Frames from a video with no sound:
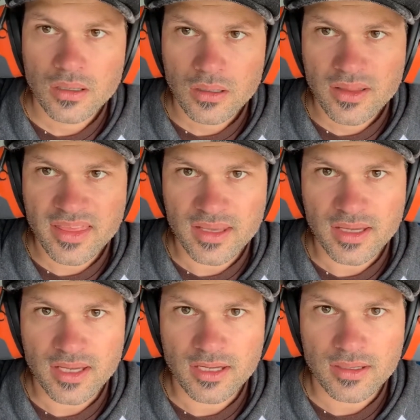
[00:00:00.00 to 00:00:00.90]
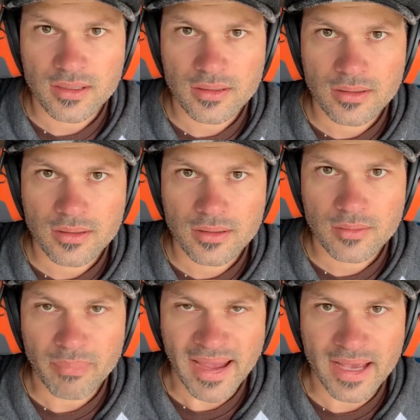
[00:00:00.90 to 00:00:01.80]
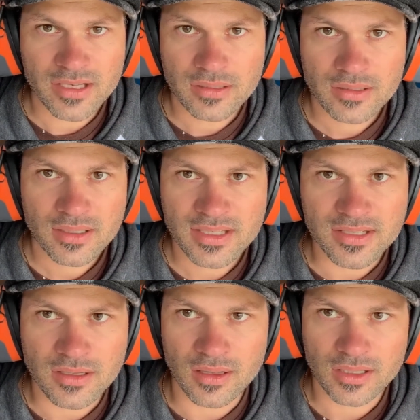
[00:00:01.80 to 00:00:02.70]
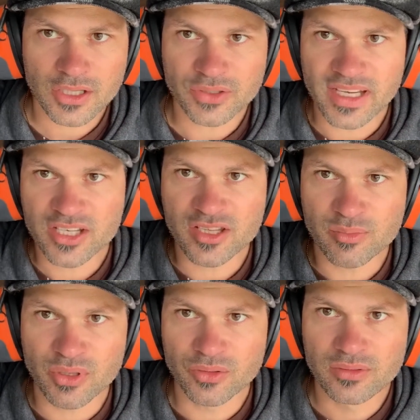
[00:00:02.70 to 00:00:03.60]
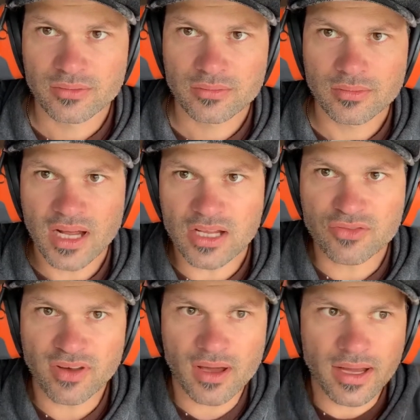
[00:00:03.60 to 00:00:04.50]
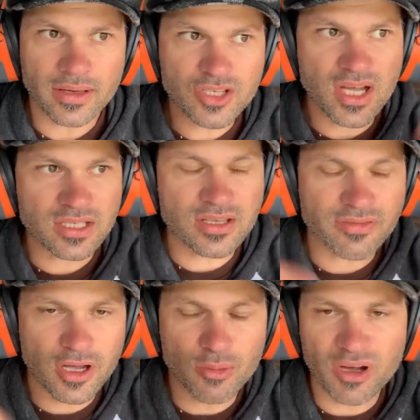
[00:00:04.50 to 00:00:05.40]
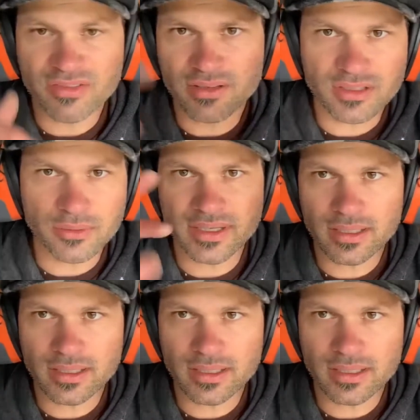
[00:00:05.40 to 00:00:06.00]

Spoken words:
the pad doesn't like doing the edge of the boot. There's flying chunks of foam off everywhere.